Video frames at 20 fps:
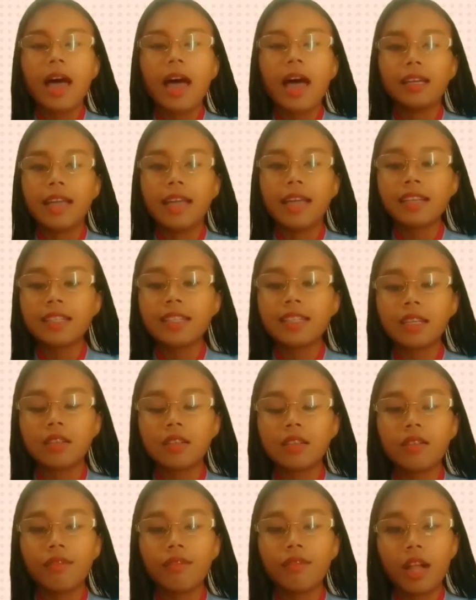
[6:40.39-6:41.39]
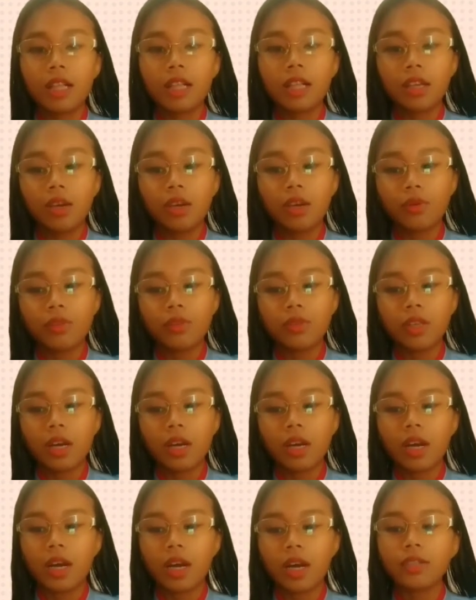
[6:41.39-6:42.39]
Next is the values.
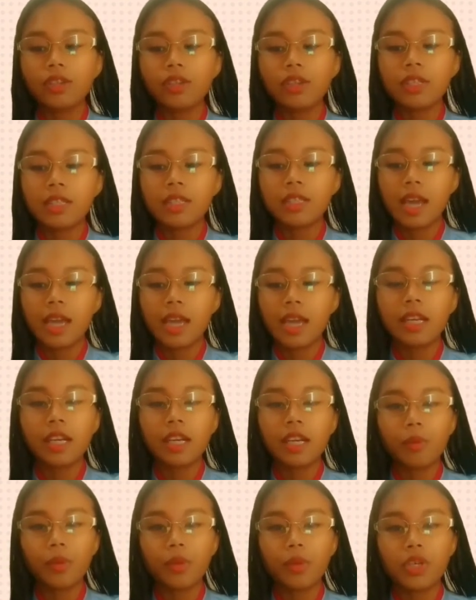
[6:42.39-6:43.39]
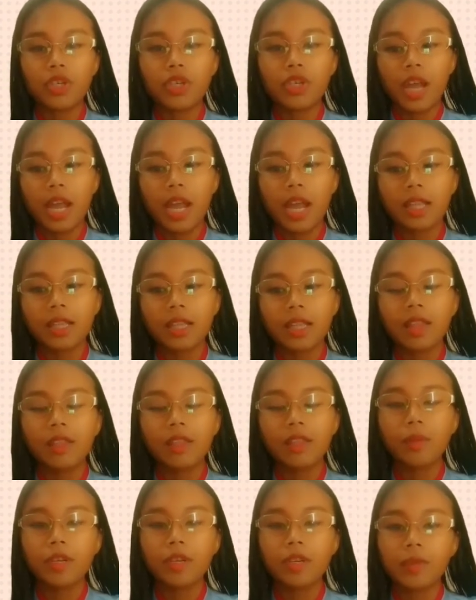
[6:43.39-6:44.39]
Understand and appreciate
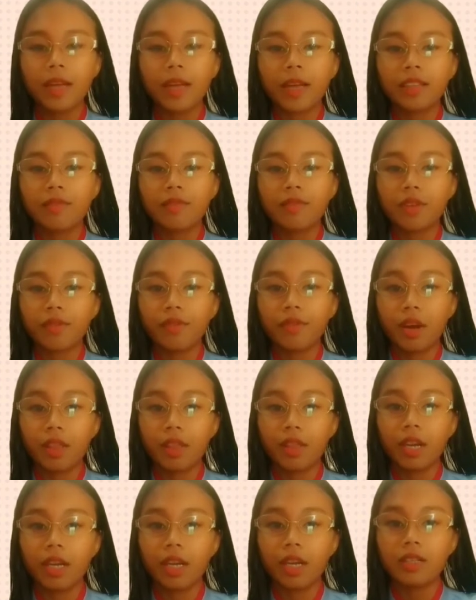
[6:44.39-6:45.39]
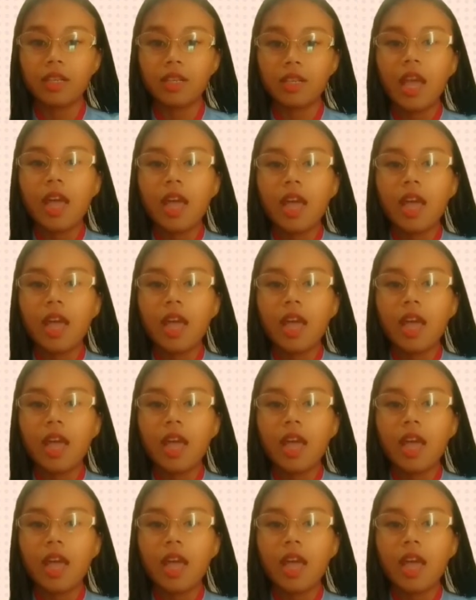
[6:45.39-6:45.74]
the perspectives of others.